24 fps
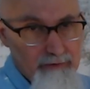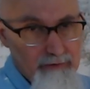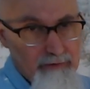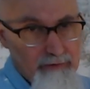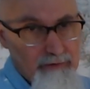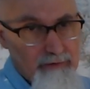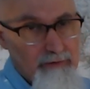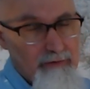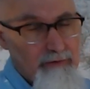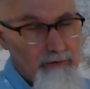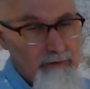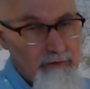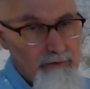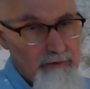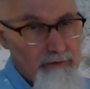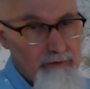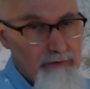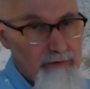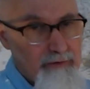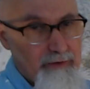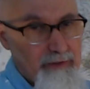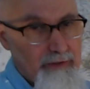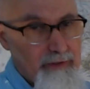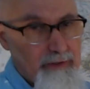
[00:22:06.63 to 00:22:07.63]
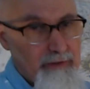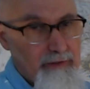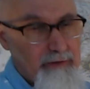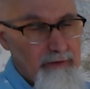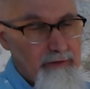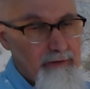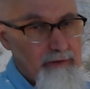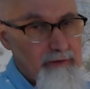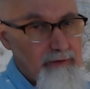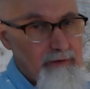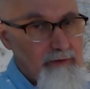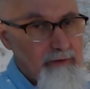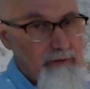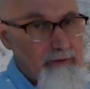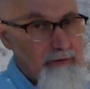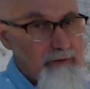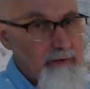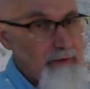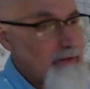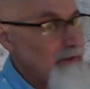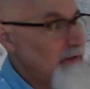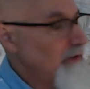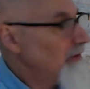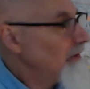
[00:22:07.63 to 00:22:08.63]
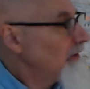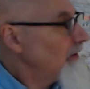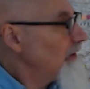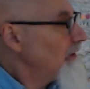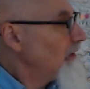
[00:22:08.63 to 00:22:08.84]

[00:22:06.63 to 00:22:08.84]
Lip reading: Nothing is said.